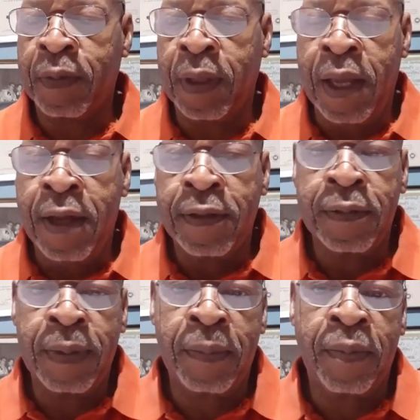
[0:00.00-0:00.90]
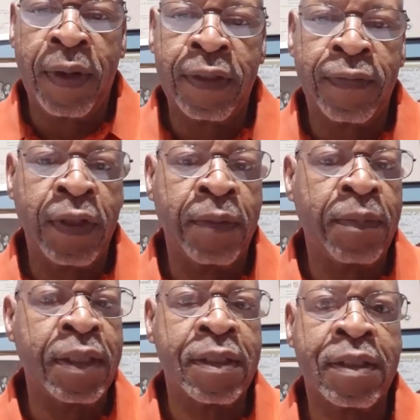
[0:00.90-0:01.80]
We speak prayers for your
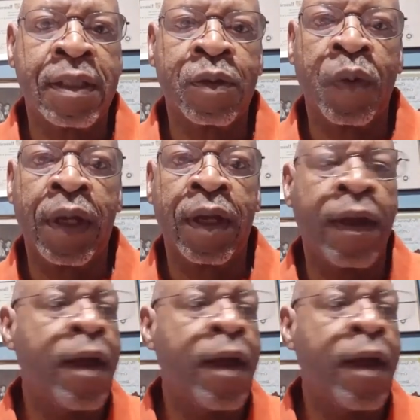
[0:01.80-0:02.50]
business as well.